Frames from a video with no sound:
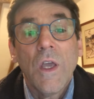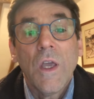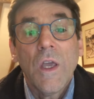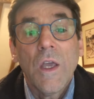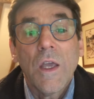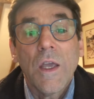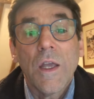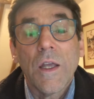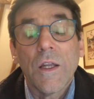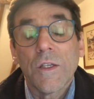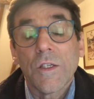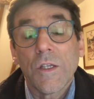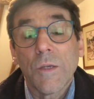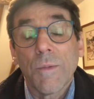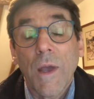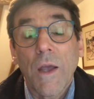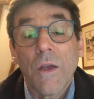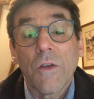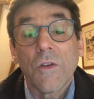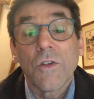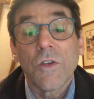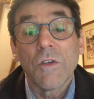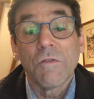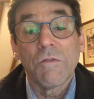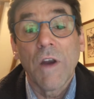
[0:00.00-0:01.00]
It's
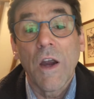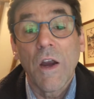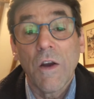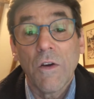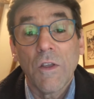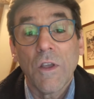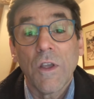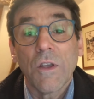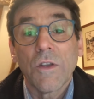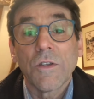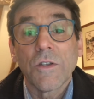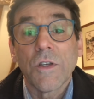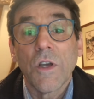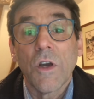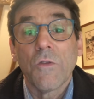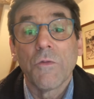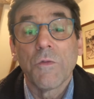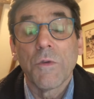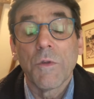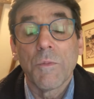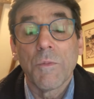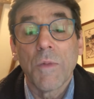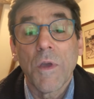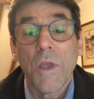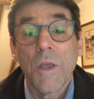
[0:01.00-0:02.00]
about surrounding yourself
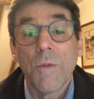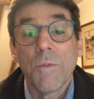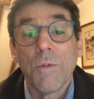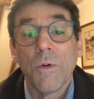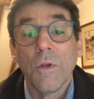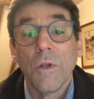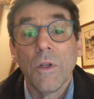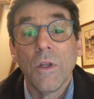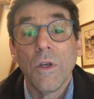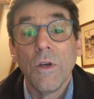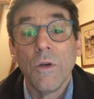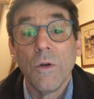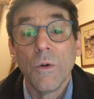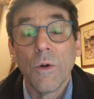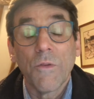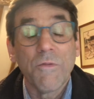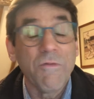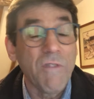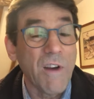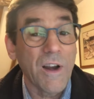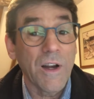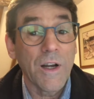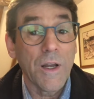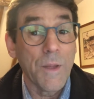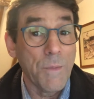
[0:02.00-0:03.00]
with people who are
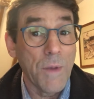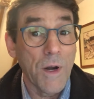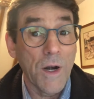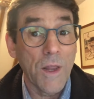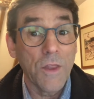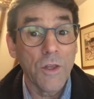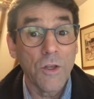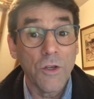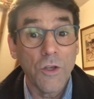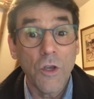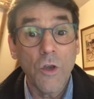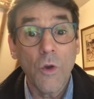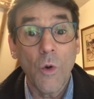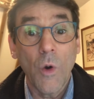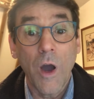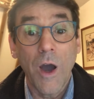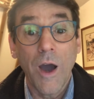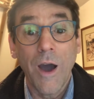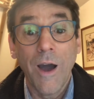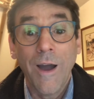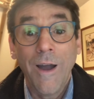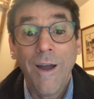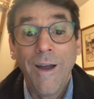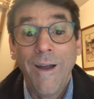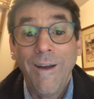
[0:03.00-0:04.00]
frankly better than you are
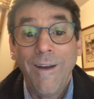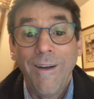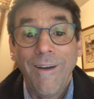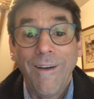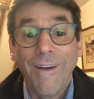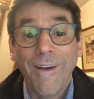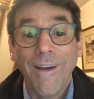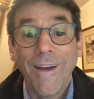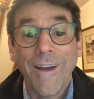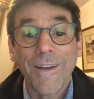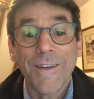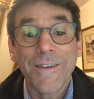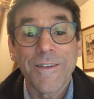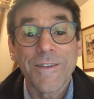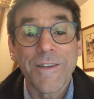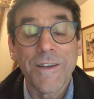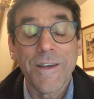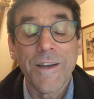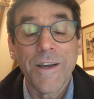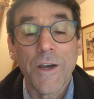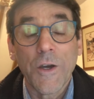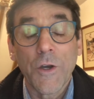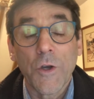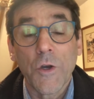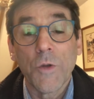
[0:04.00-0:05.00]
at
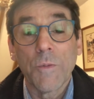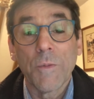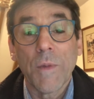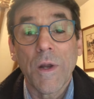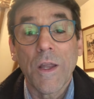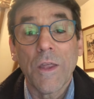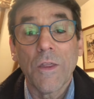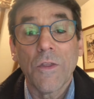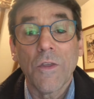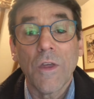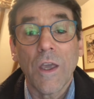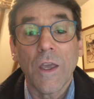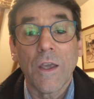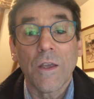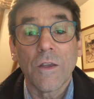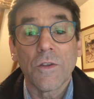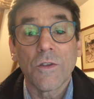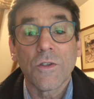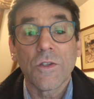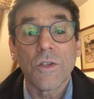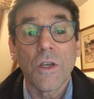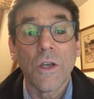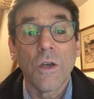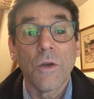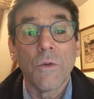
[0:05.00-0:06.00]
a good many things.
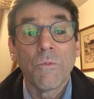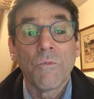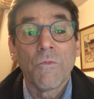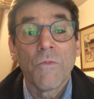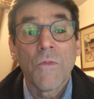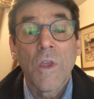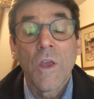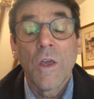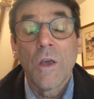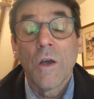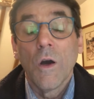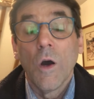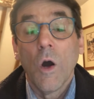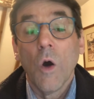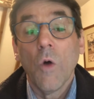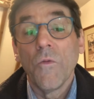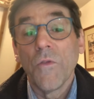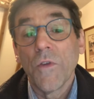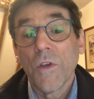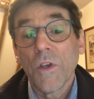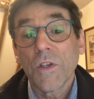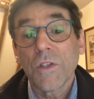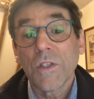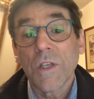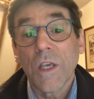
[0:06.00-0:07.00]
So
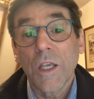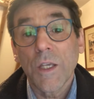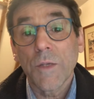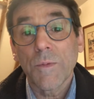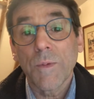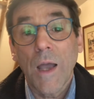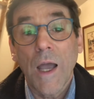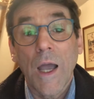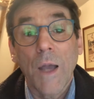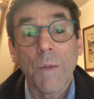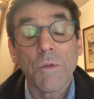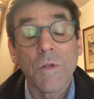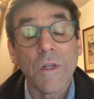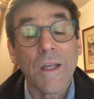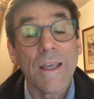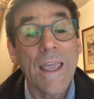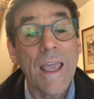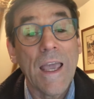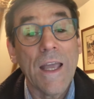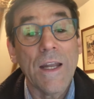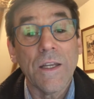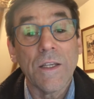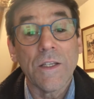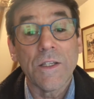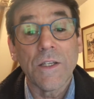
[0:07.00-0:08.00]
obvious things perhaps like
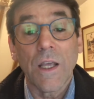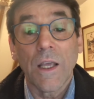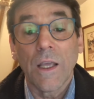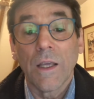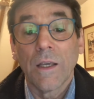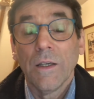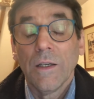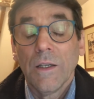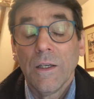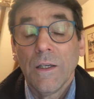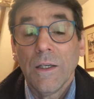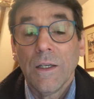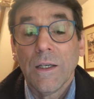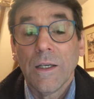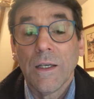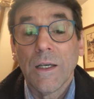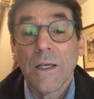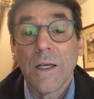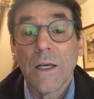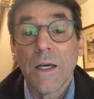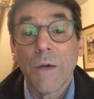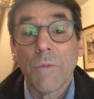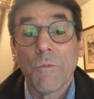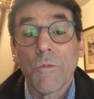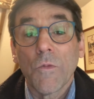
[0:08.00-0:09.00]
editing,
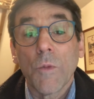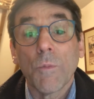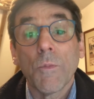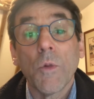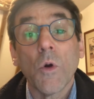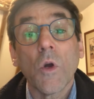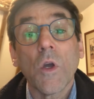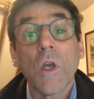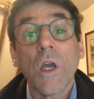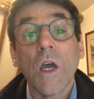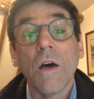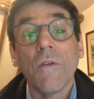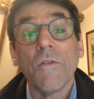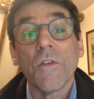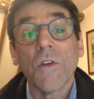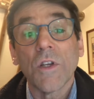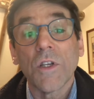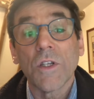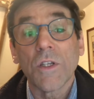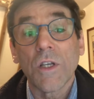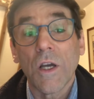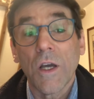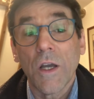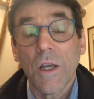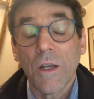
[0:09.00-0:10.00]
the book cover
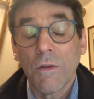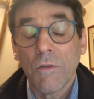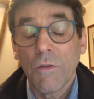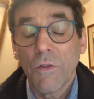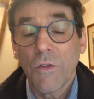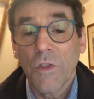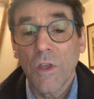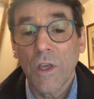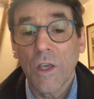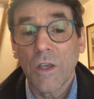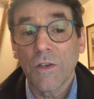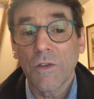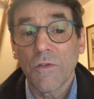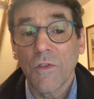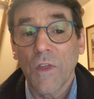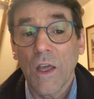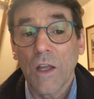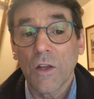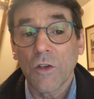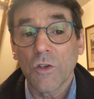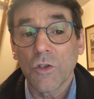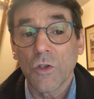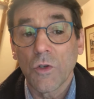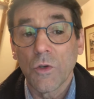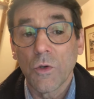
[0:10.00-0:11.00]
design, things of
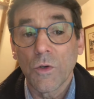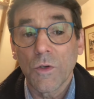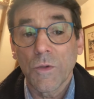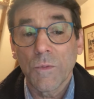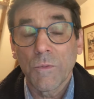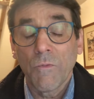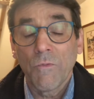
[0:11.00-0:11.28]
that sort.